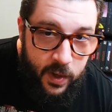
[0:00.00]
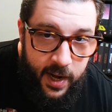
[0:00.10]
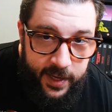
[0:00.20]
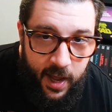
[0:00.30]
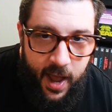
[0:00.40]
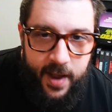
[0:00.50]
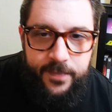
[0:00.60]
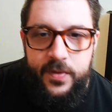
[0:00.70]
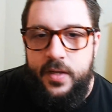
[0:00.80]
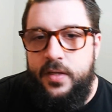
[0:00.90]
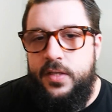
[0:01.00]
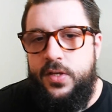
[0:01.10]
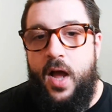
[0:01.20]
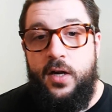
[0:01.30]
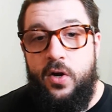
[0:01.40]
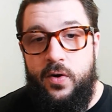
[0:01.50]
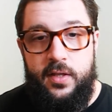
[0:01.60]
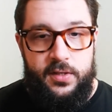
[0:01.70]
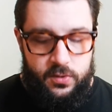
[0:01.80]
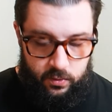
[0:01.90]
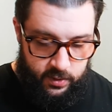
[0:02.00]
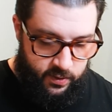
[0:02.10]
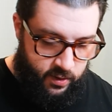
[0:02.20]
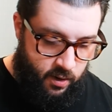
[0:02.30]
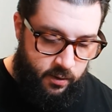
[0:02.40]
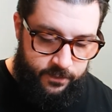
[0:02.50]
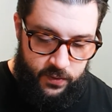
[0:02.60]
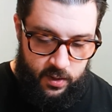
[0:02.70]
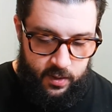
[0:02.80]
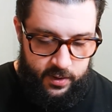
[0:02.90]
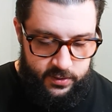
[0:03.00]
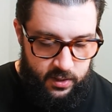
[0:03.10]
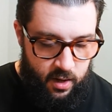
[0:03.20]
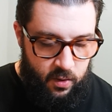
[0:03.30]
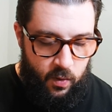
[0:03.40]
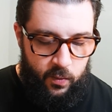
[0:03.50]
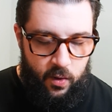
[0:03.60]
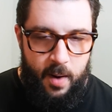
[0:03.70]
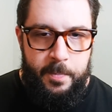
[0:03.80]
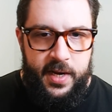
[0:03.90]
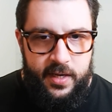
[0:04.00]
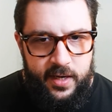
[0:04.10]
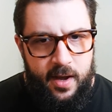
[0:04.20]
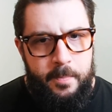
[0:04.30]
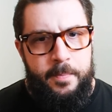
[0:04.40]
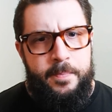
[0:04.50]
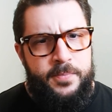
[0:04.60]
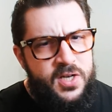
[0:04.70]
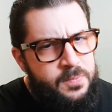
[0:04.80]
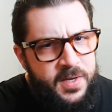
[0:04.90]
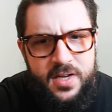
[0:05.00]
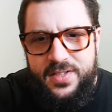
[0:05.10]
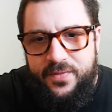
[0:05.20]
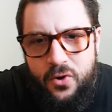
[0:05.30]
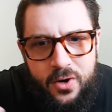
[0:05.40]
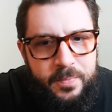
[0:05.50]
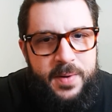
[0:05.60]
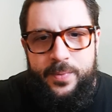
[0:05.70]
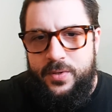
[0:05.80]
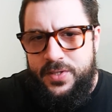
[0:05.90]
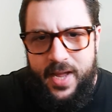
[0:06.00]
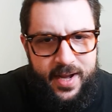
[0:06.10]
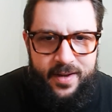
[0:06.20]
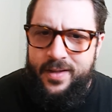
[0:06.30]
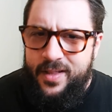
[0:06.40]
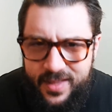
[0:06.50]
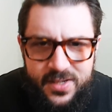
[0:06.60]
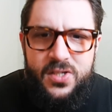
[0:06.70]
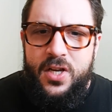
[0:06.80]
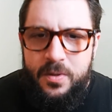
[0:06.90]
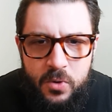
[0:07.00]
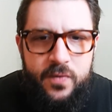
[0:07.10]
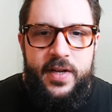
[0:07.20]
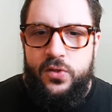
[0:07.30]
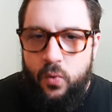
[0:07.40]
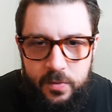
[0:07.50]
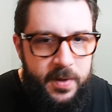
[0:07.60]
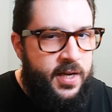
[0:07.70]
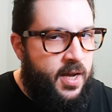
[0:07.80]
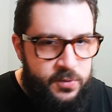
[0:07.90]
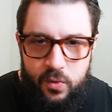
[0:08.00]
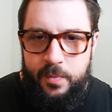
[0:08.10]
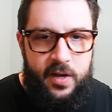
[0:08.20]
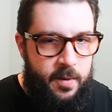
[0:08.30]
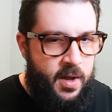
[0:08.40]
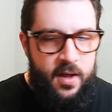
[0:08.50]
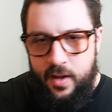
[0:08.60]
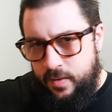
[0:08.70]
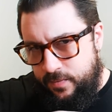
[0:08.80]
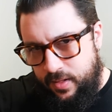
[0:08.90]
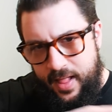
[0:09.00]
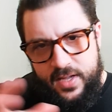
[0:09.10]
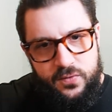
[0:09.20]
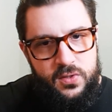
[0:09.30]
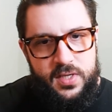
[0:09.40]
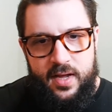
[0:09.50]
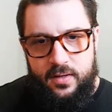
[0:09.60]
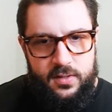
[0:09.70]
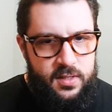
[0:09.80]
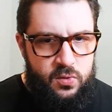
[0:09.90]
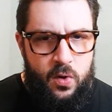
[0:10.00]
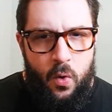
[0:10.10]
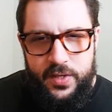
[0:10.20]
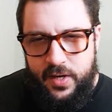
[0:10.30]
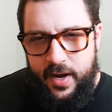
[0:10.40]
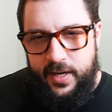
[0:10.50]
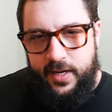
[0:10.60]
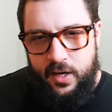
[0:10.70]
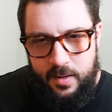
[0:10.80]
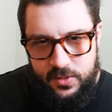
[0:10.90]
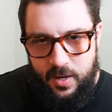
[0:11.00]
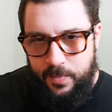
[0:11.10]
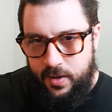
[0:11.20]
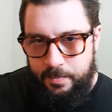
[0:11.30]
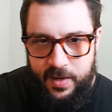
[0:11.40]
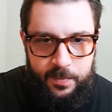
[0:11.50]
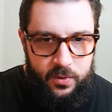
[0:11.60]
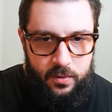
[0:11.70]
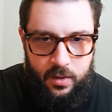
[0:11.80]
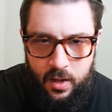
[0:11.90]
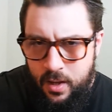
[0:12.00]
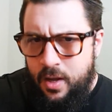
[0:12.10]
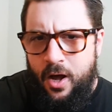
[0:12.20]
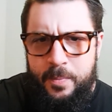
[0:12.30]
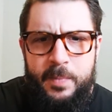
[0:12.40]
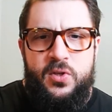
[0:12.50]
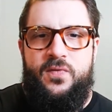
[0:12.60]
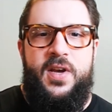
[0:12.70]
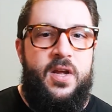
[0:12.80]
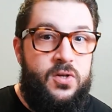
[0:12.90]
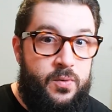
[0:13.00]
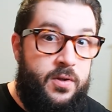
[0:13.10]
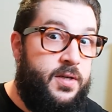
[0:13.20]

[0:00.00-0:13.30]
one I got is not currently sold out at all. This is another one where I'm picking up just because I've heard people say, this is a good movie, it's worth picking up, it's worth picking up. For the last few sales, this one always kind of comes up on people's videos where they're